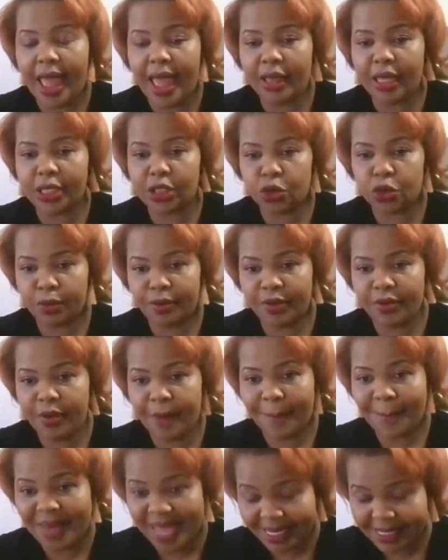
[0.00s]
It could be
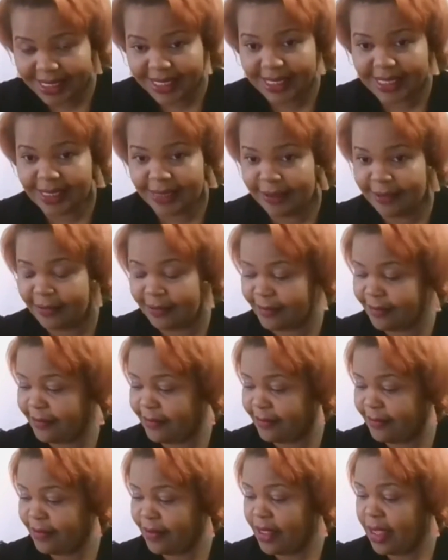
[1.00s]
repetitive
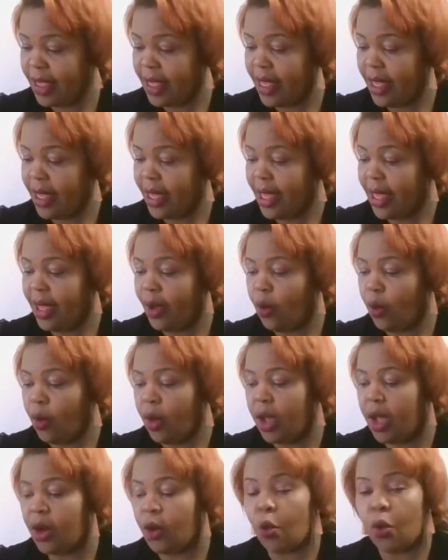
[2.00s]

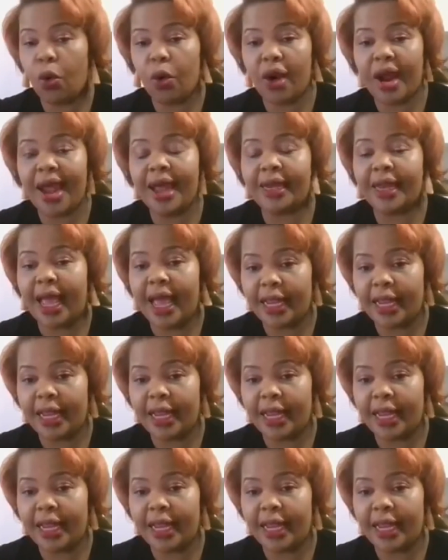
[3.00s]
or an